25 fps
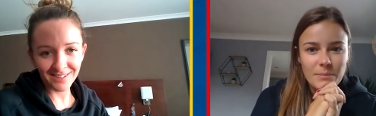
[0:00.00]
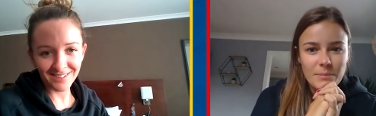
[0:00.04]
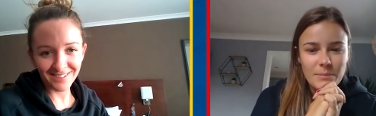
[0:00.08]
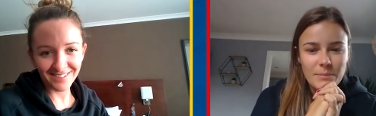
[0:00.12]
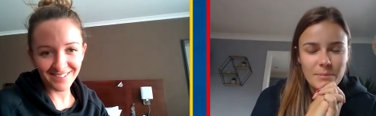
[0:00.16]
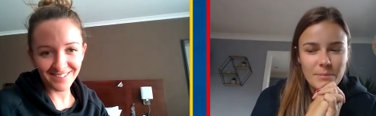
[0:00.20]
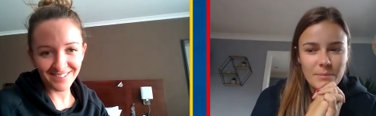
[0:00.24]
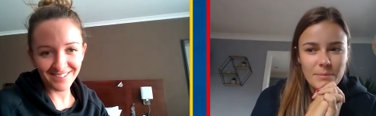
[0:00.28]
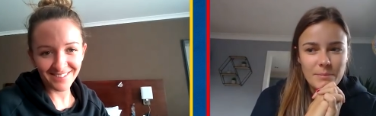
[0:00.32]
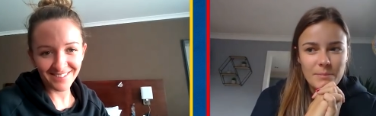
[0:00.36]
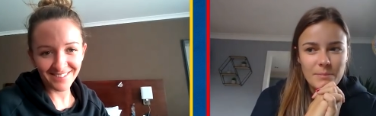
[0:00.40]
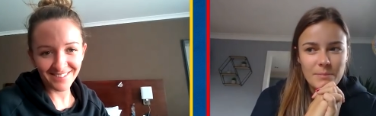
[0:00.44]

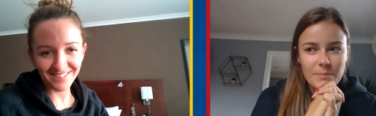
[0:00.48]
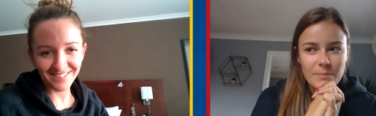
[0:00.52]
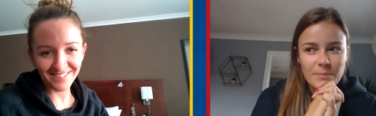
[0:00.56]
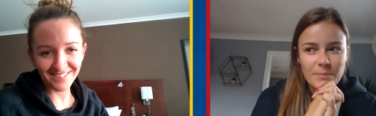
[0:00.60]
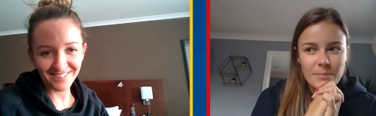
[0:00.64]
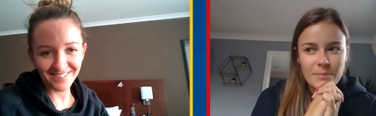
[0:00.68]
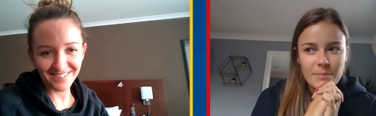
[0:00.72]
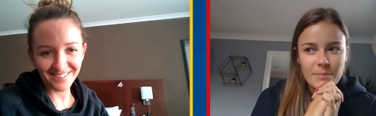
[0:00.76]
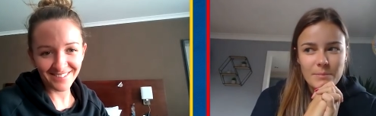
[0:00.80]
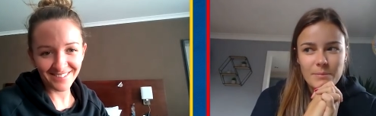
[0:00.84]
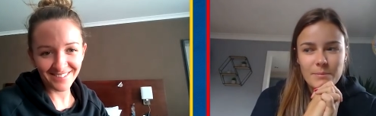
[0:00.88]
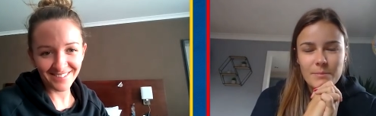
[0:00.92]

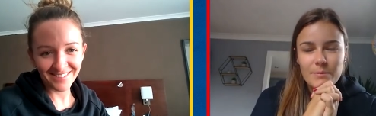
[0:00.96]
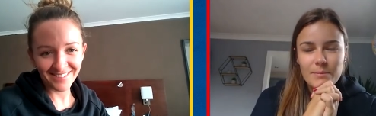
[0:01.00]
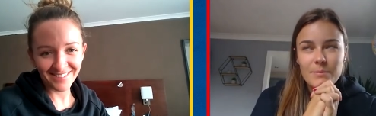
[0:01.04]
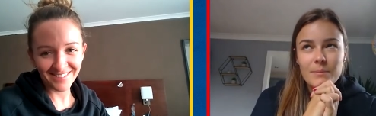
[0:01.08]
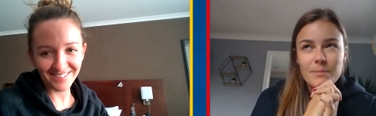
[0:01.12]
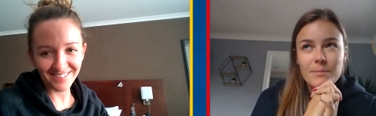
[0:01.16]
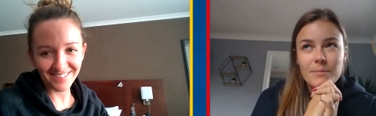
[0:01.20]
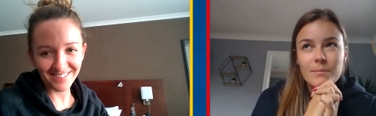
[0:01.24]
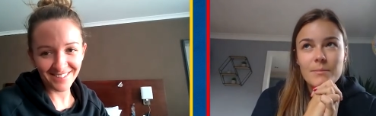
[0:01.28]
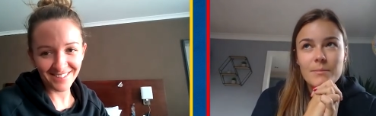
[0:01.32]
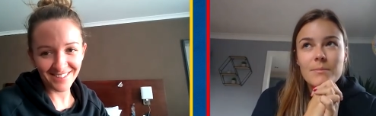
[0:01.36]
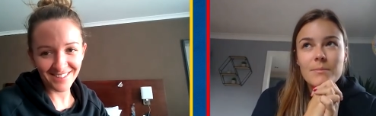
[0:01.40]

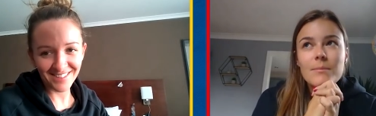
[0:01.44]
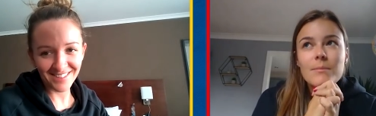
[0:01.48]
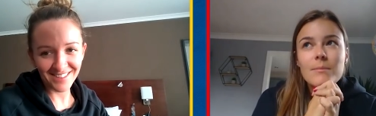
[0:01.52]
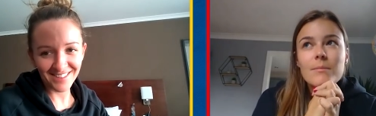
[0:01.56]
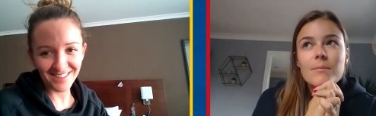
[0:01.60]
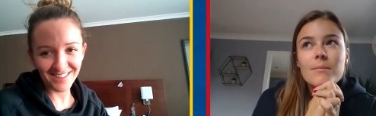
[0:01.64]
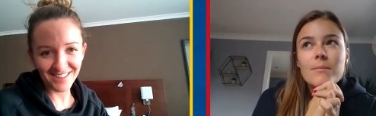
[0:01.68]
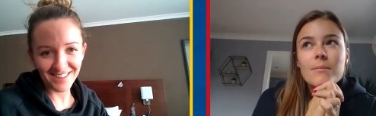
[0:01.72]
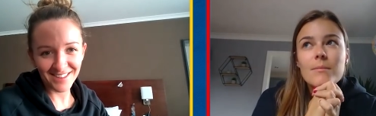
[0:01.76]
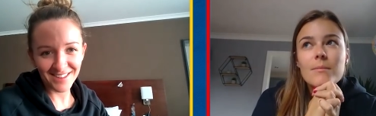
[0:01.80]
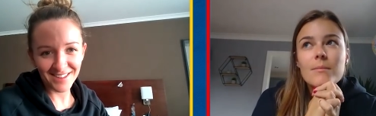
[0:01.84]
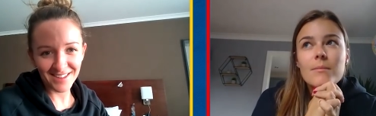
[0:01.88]

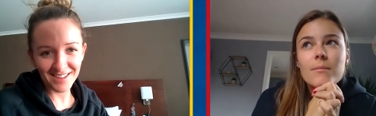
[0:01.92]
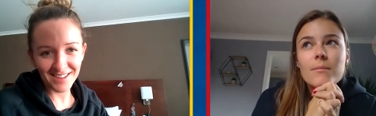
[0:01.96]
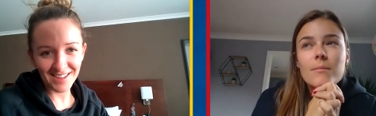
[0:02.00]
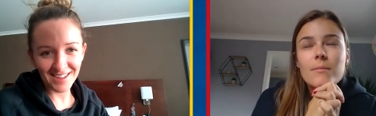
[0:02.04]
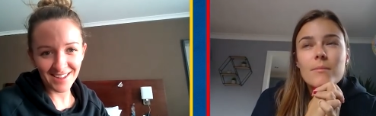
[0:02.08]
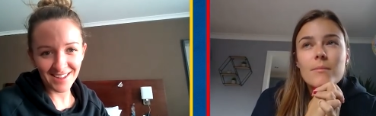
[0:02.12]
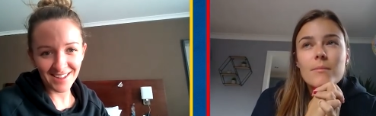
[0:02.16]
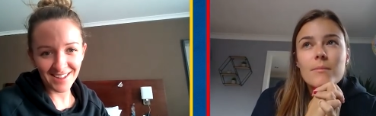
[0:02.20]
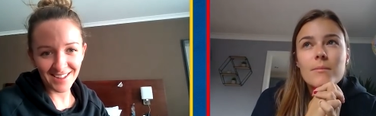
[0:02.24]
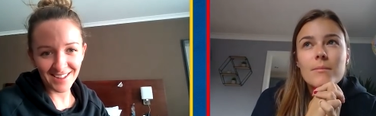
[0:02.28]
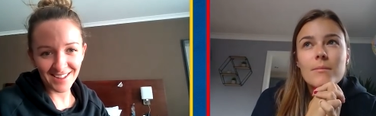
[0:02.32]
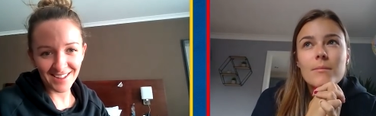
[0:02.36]

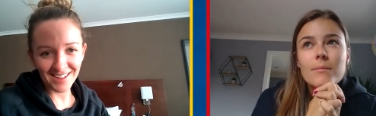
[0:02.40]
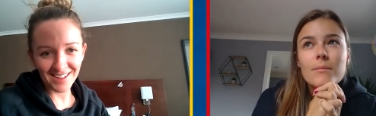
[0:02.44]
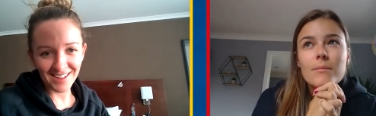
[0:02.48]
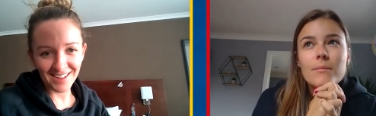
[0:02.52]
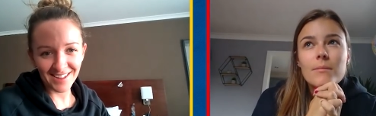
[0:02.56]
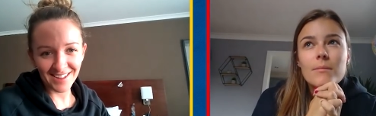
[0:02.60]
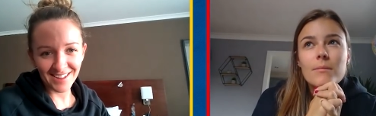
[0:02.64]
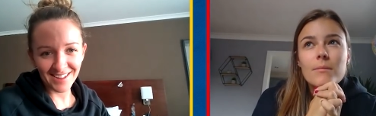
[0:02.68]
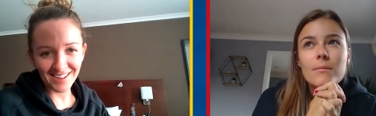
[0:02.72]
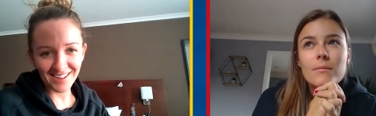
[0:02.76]
[no speech]